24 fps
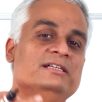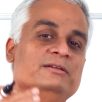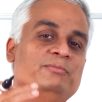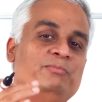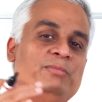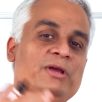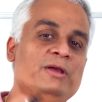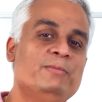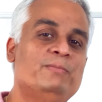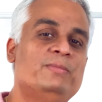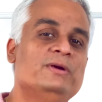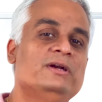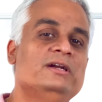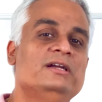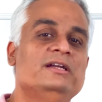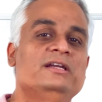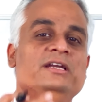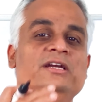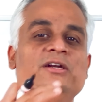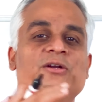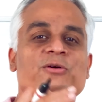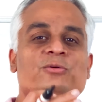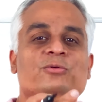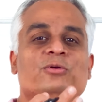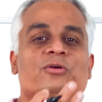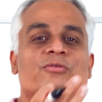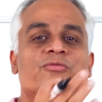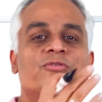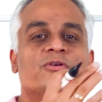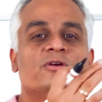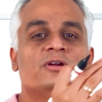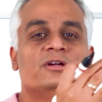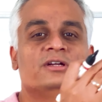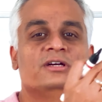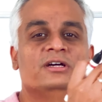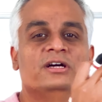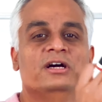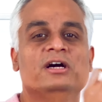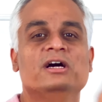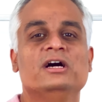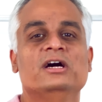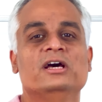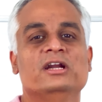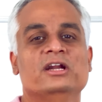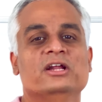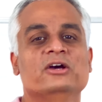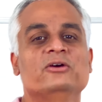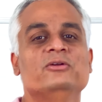people need to go for
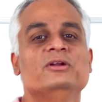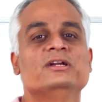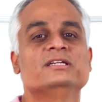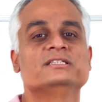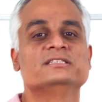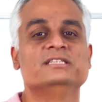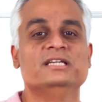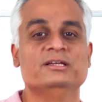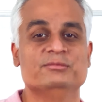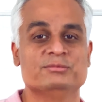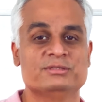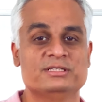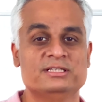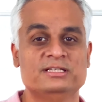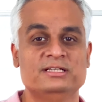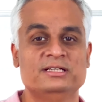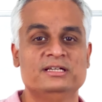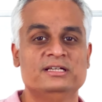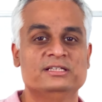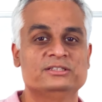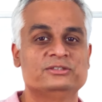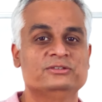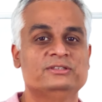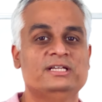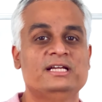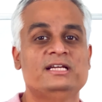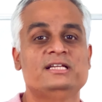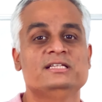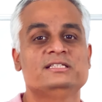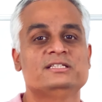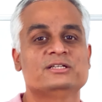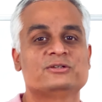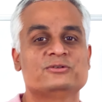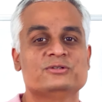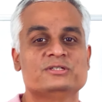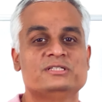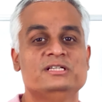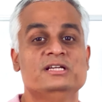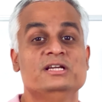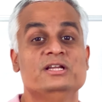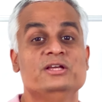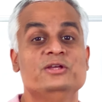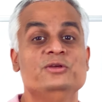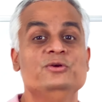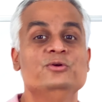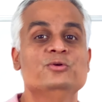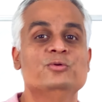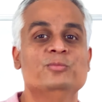regular schemes? So that is a question
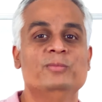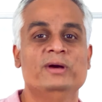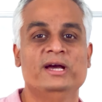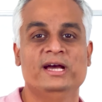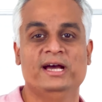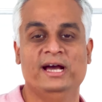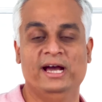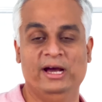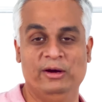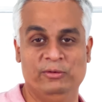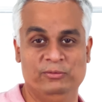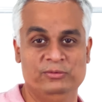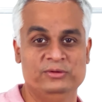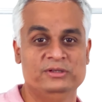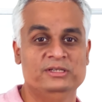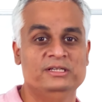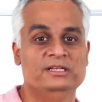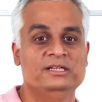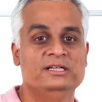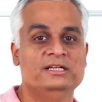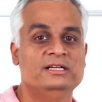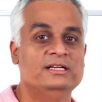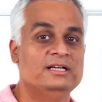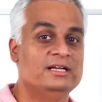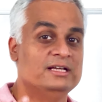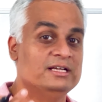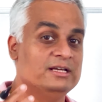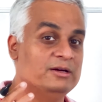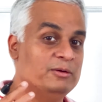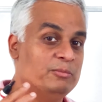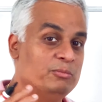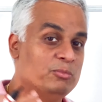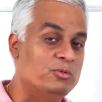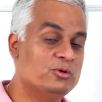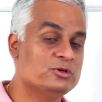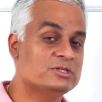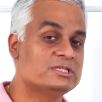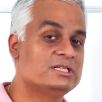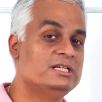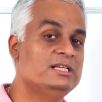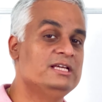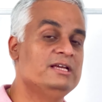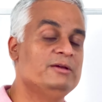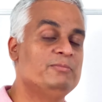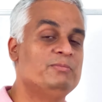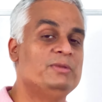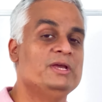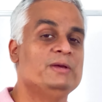you may have.
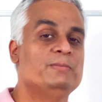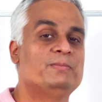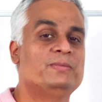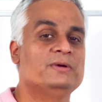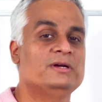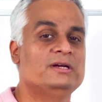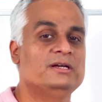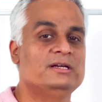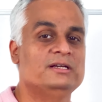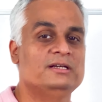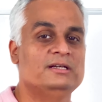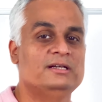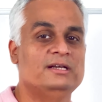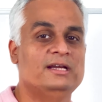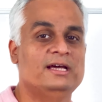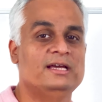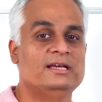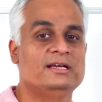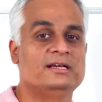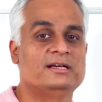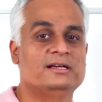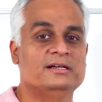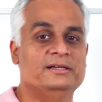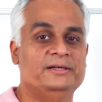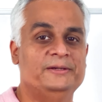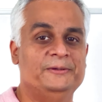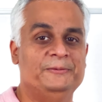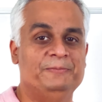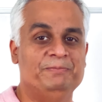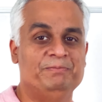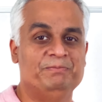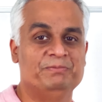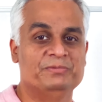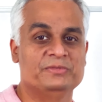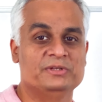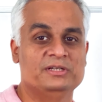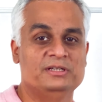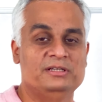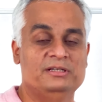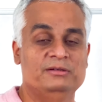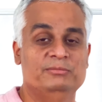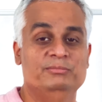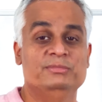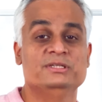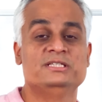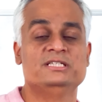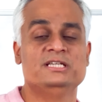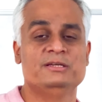Mostly people like
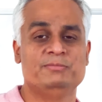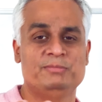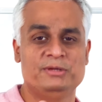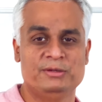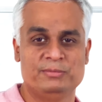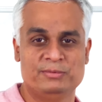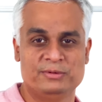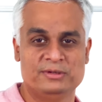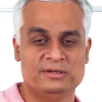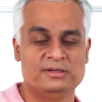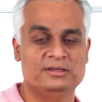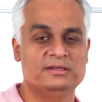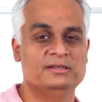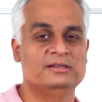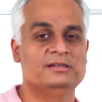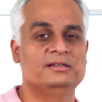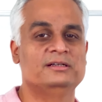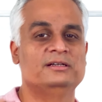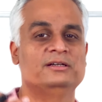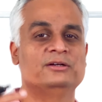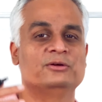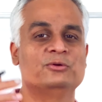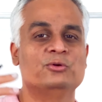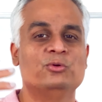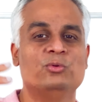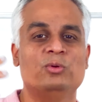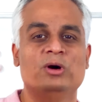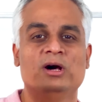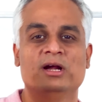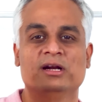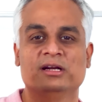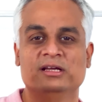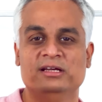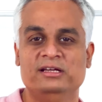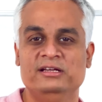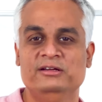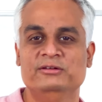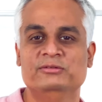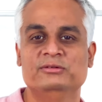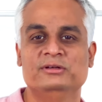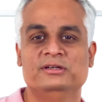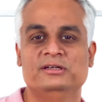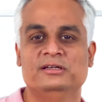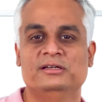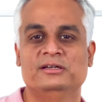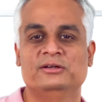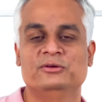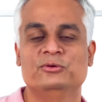busy people
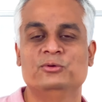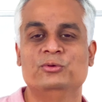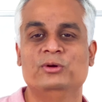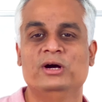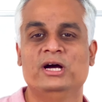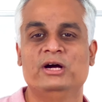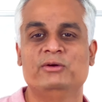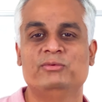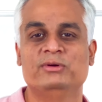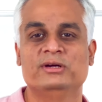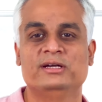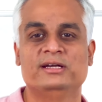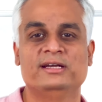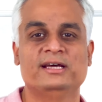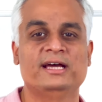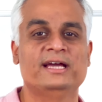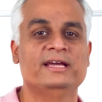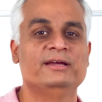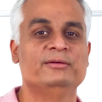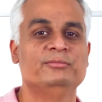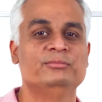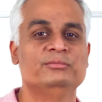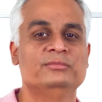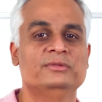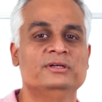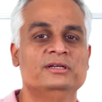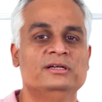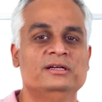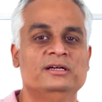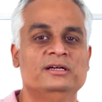who have a time